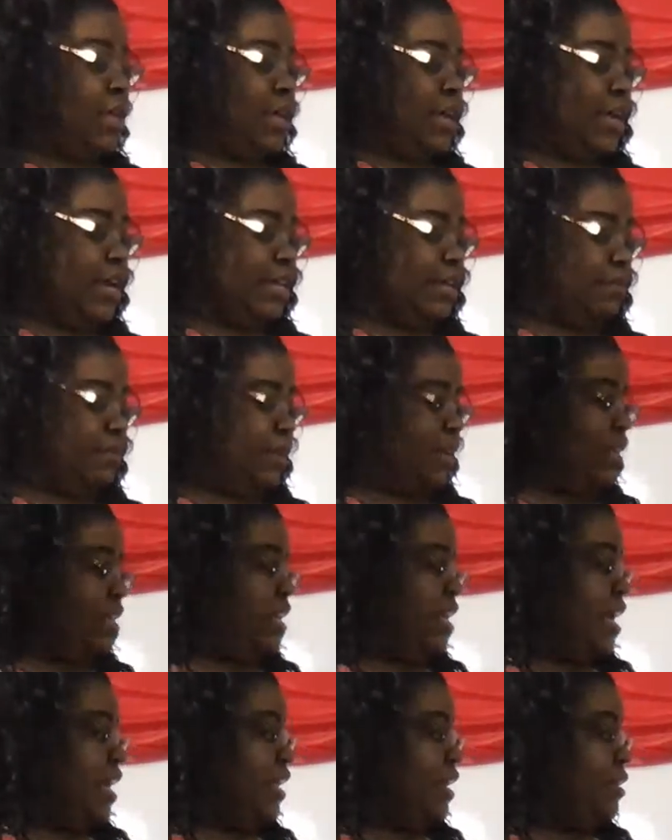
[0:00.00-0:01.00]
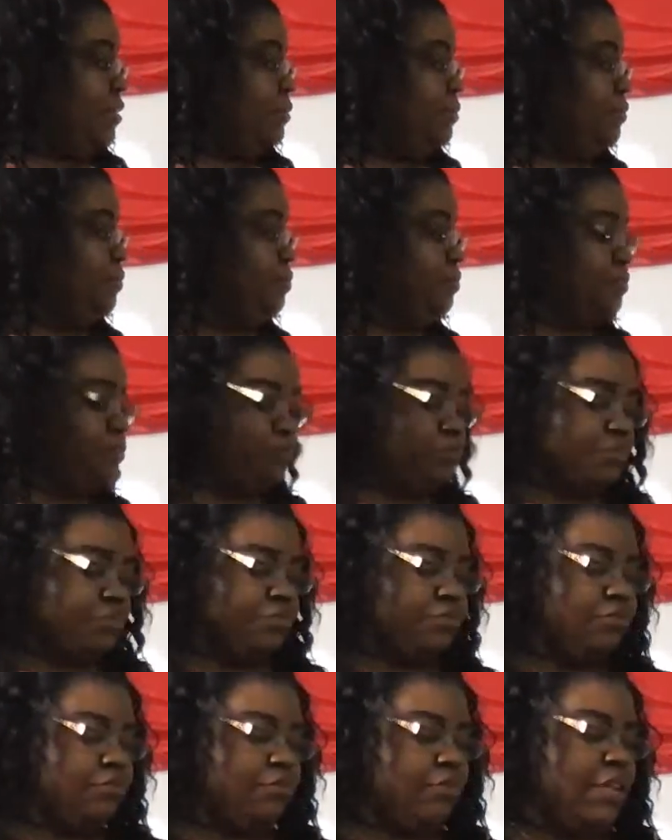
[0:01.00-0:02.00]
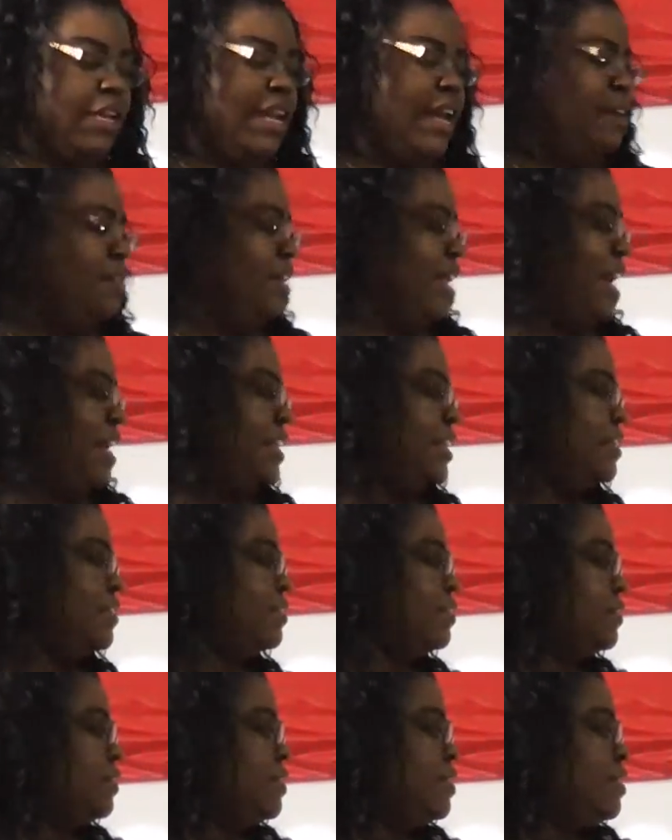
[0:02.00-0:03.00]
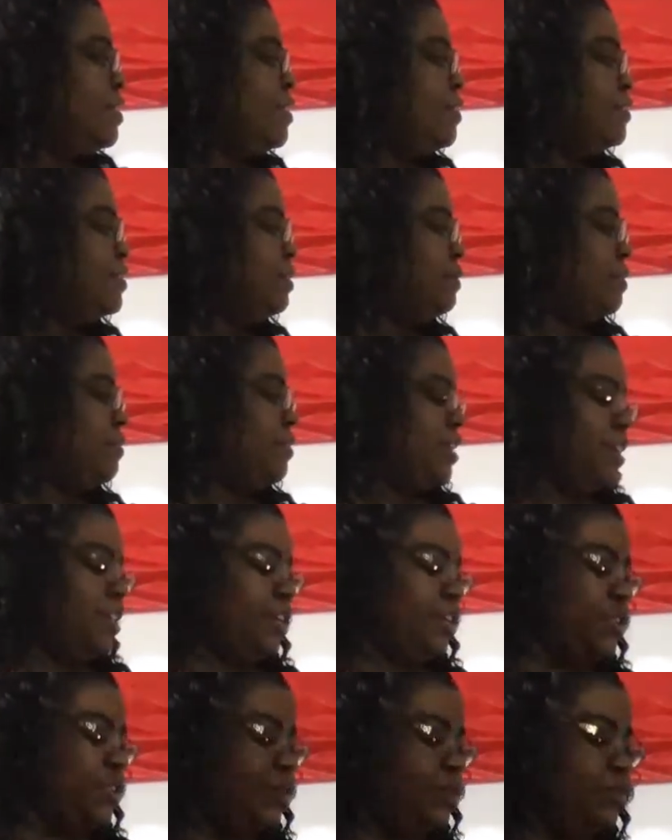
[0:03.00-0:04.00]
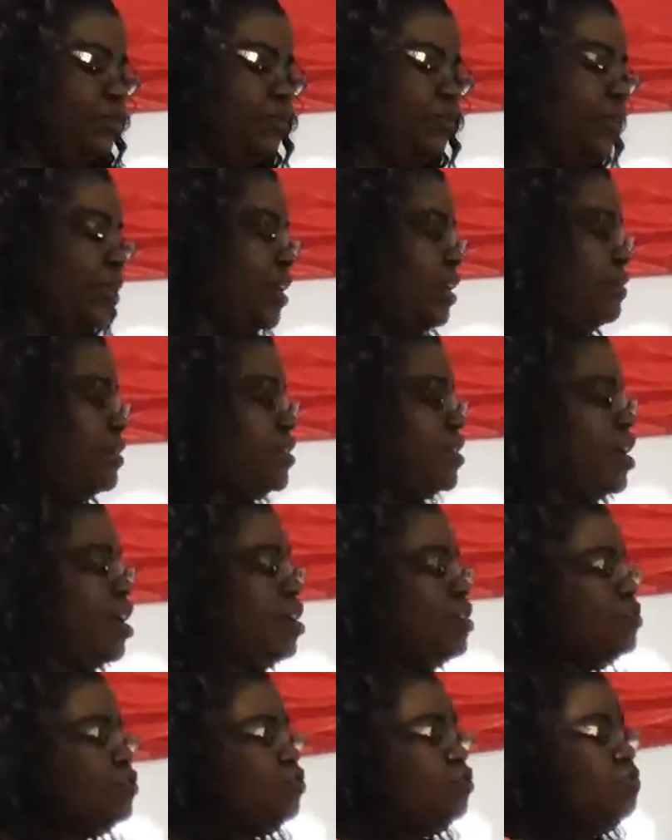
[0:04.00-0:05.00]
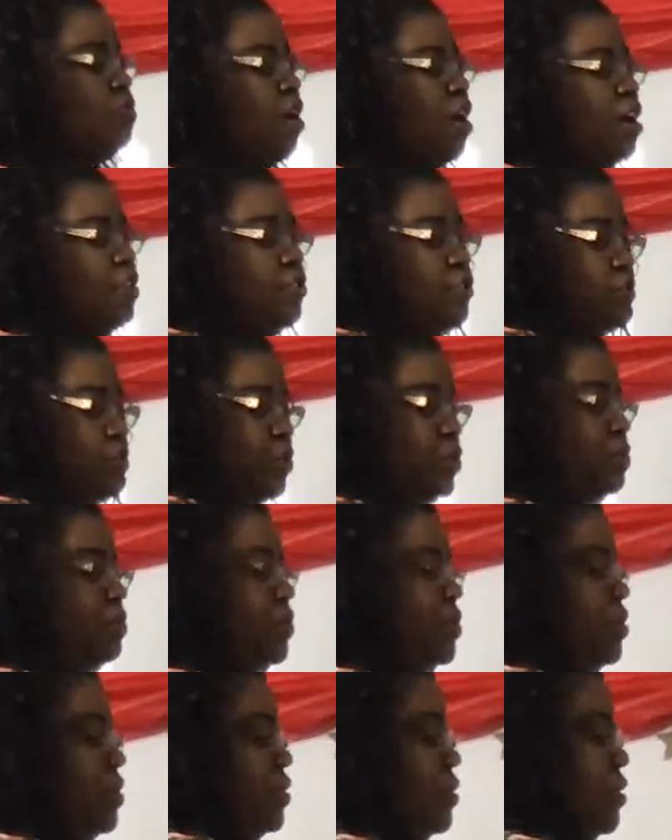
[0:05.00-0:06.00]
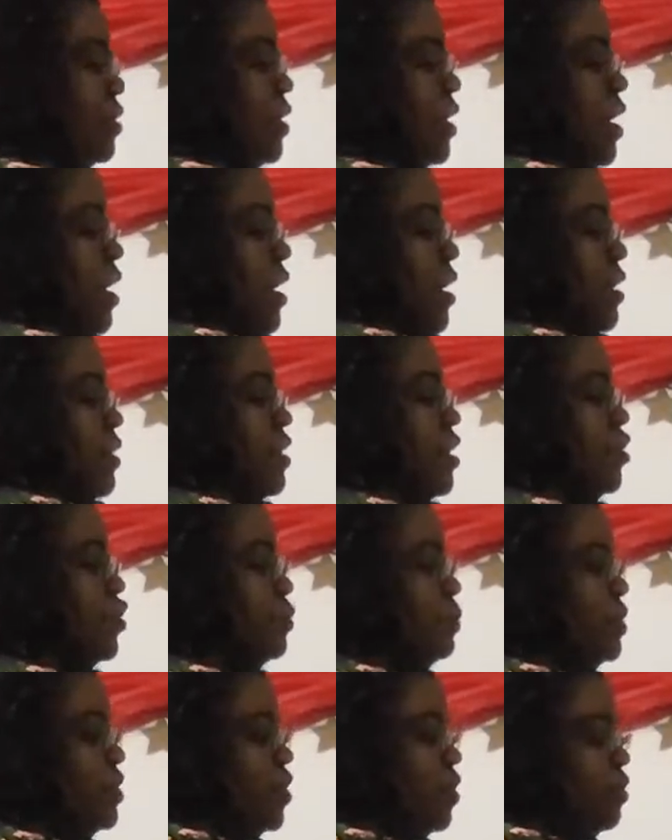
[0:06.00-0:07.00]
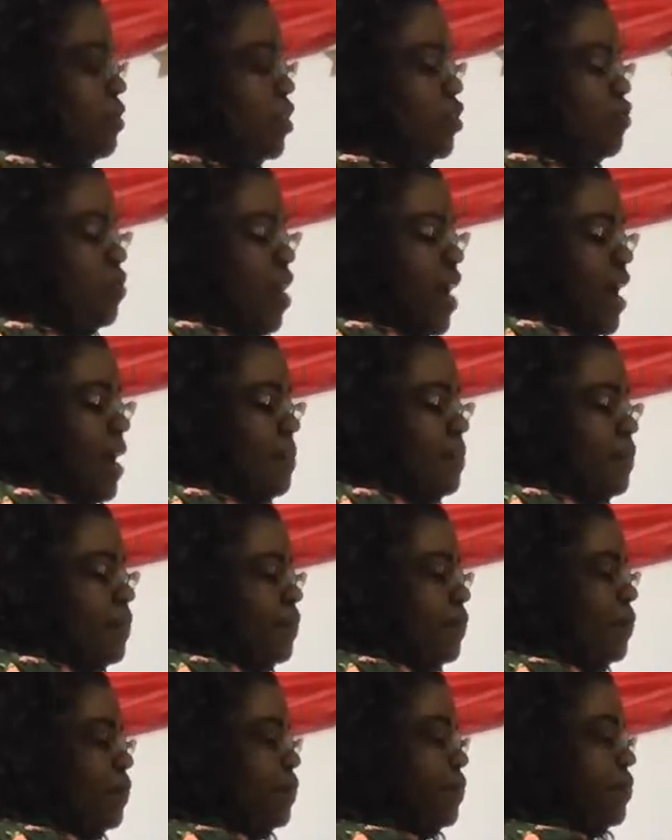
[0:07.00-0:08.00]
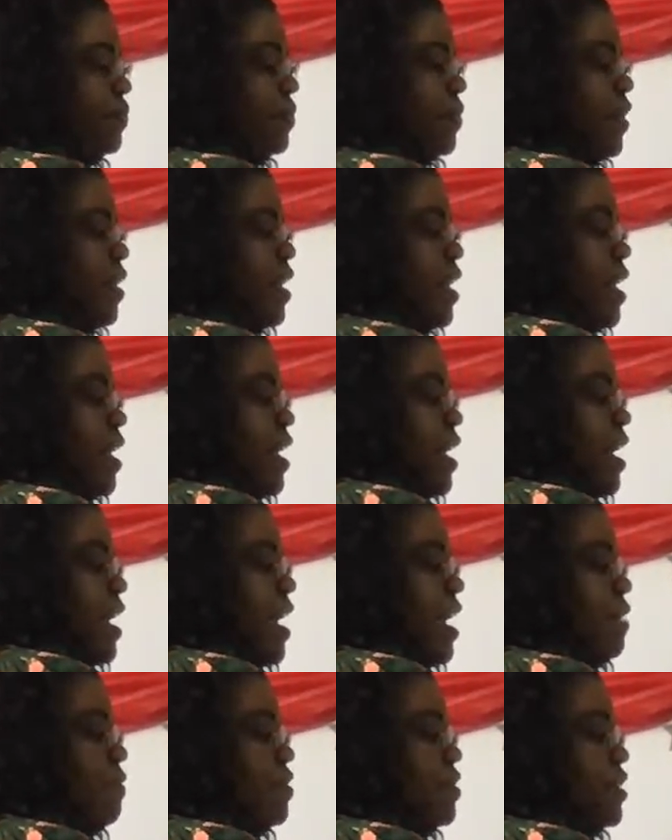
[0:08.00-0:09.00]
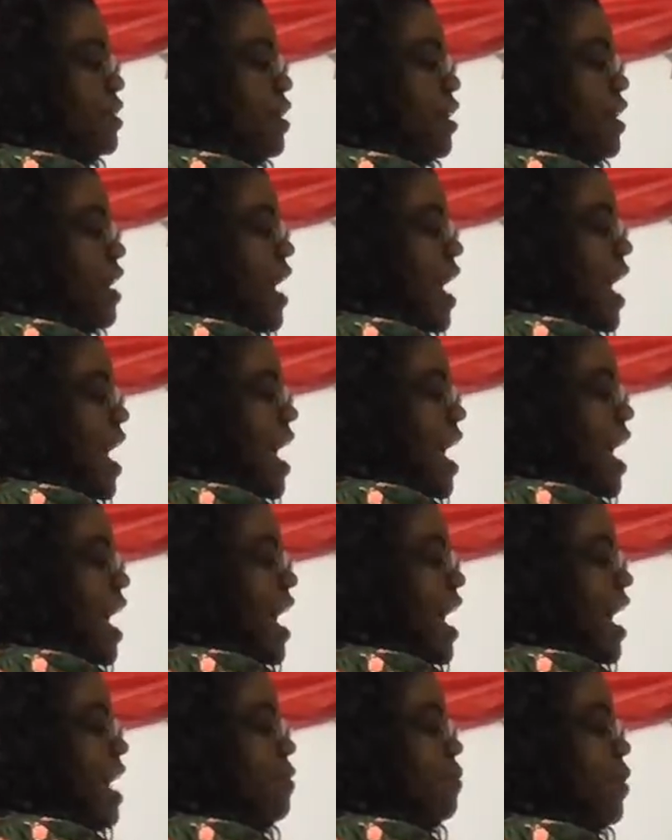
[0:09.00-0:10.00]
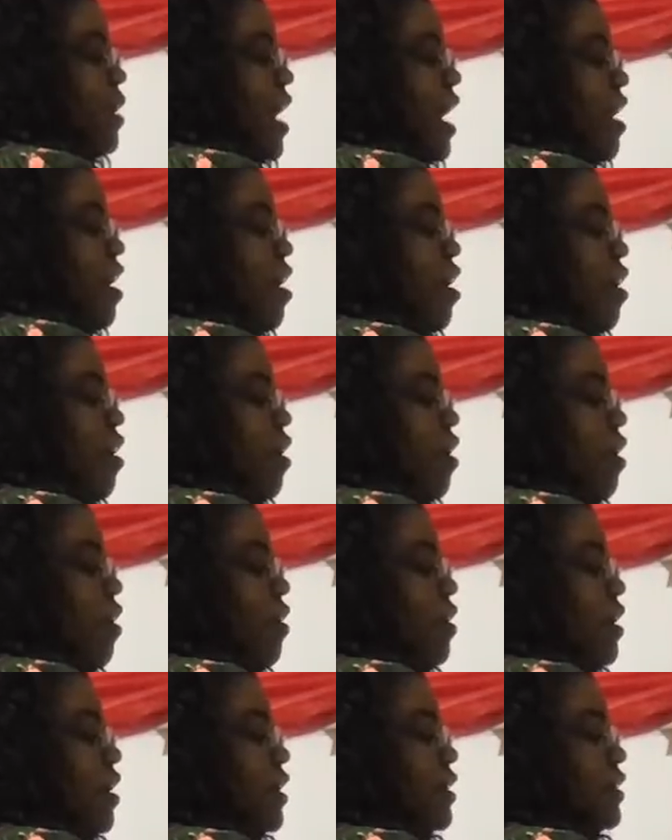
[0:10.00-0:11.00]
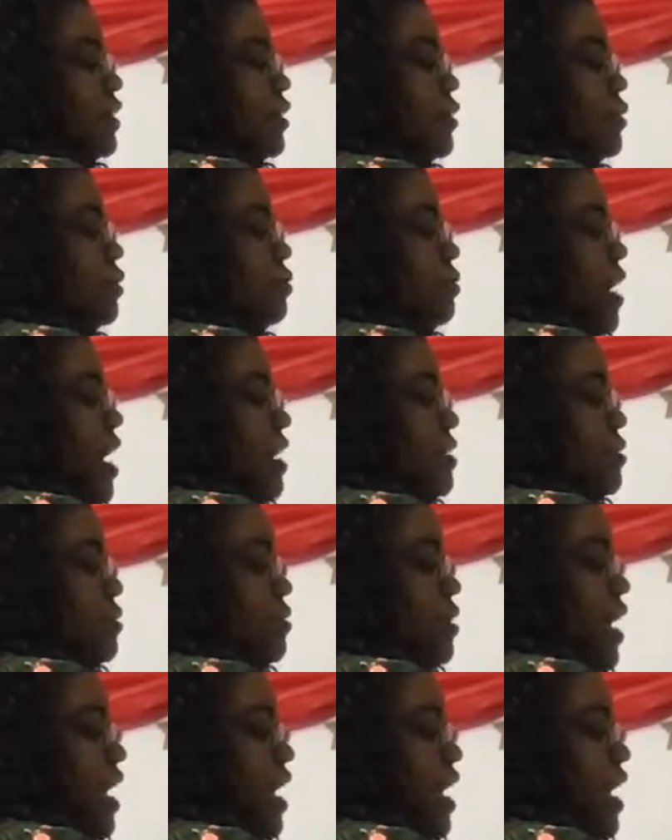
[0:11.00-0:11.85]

and dipping in the yellow and outlining. So what we're going to do, we're going to return to our swoops. Those should be totally dry. And we're just going to add what I call a little razzle